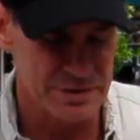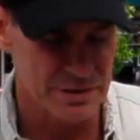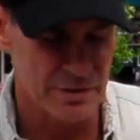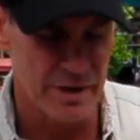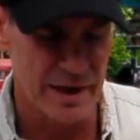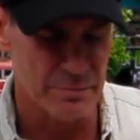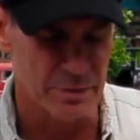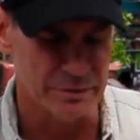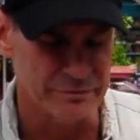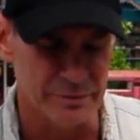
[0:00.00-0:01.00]
This is
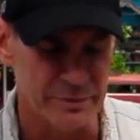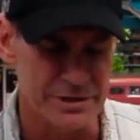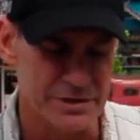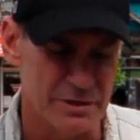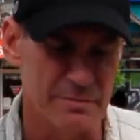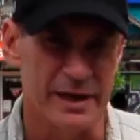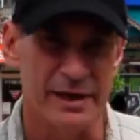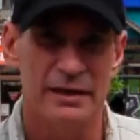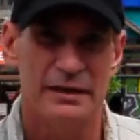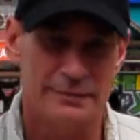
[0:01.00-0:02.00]
incredible information to
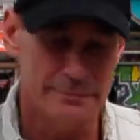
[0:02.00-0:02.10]
me.